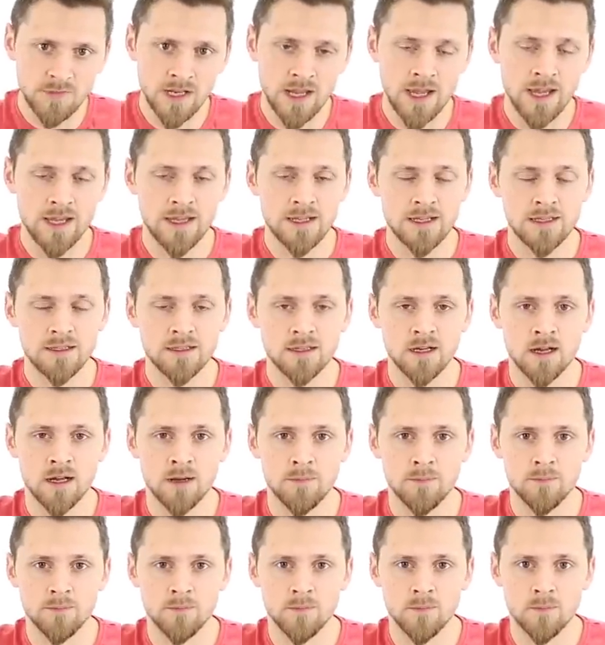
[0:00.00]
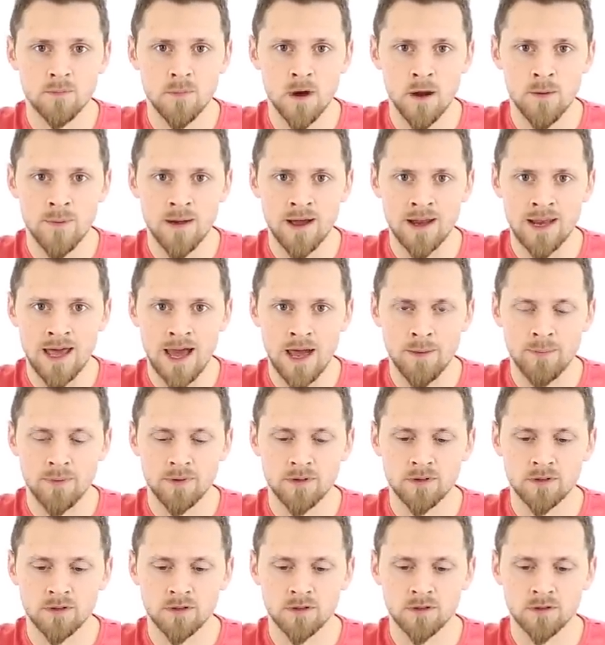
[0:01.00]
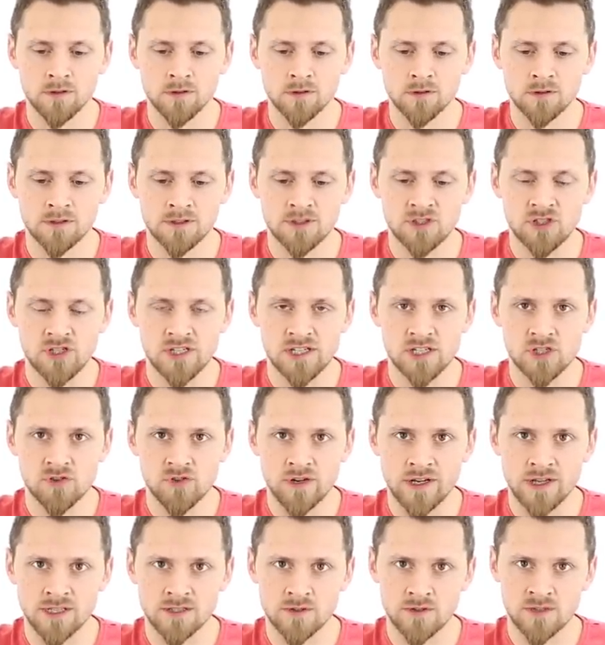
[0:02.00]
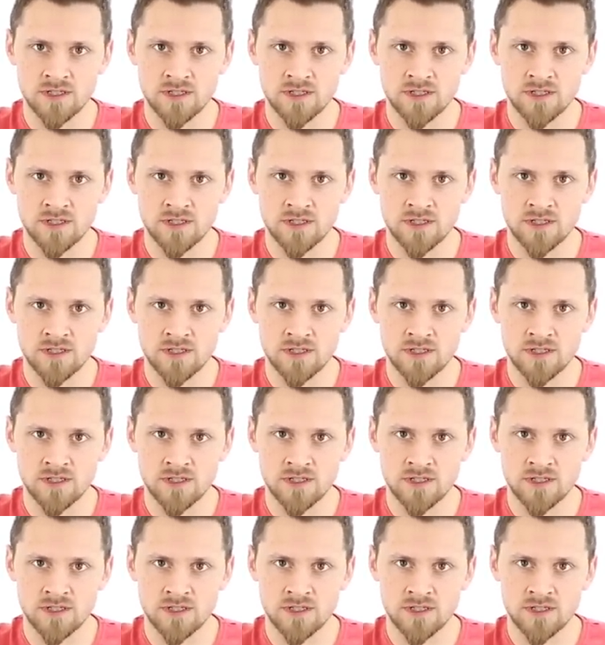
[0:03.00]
a mobile app called G-Strings,